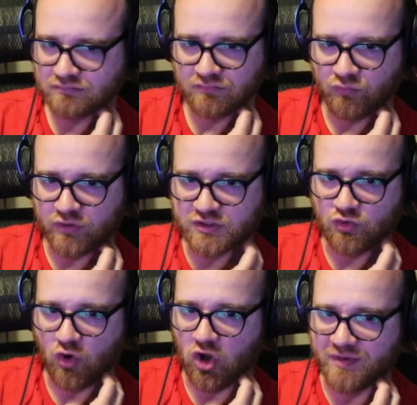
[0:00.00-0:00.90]
Wouldn't
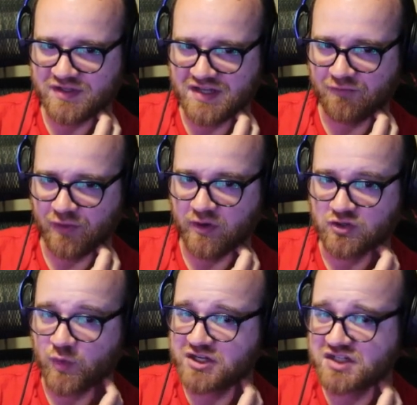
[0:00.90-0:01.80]
Squirrel be safe for the Witch?
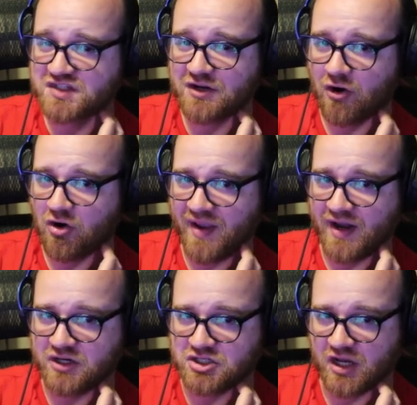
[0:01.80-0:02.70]
Witch is 0
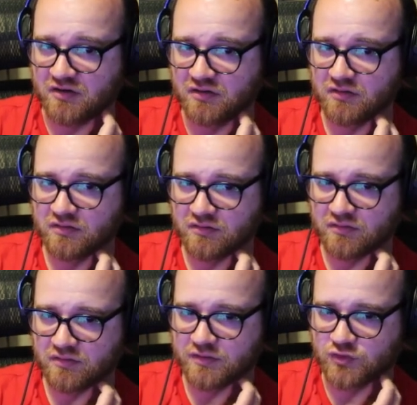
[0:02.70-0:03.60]
mana, chat.
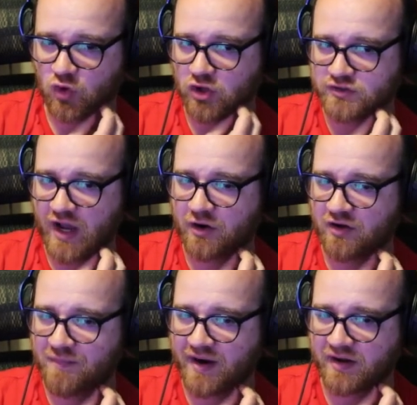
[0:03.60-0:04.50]
Squirrels. I don't
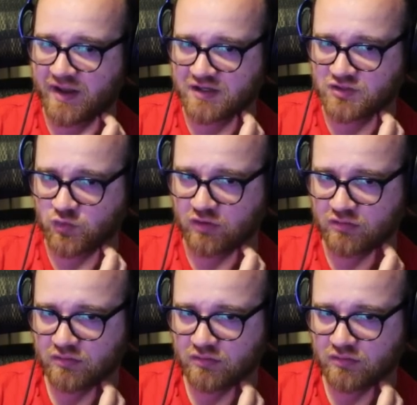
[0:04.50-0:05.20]
have mana to cast Squirrel.